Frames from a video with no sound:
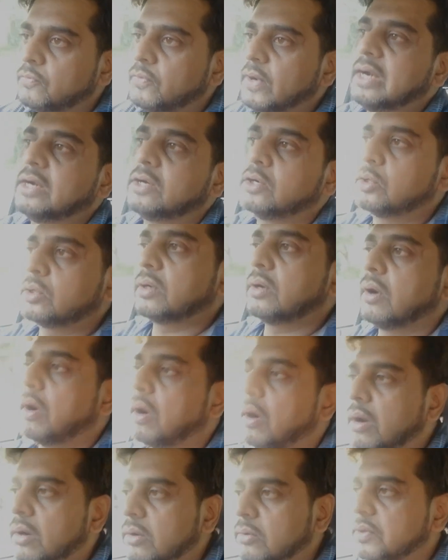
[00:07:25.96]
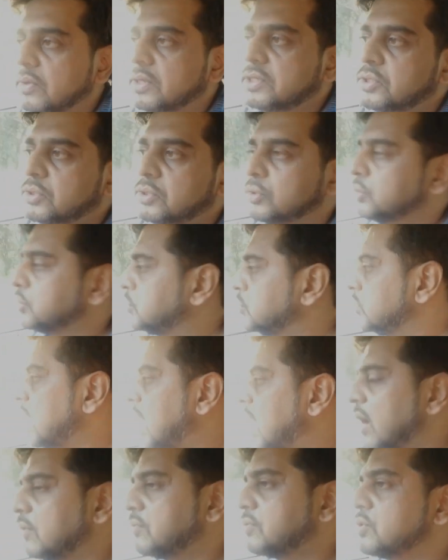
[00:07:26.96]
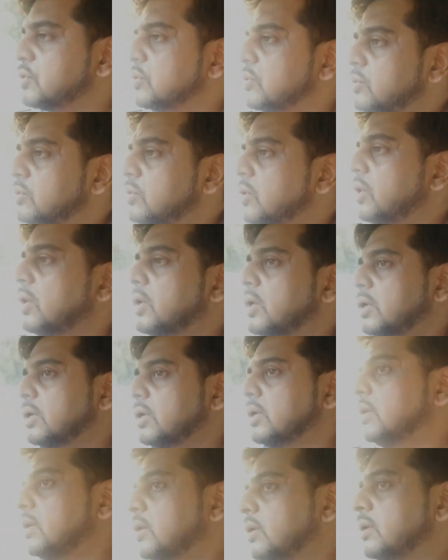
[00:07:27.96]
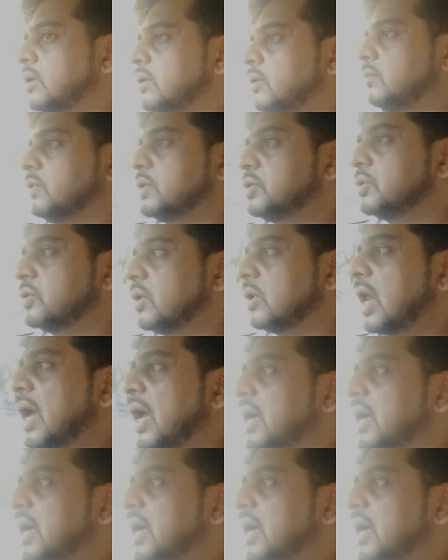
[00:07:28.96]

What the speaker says: felt, or which you should have to, which you'd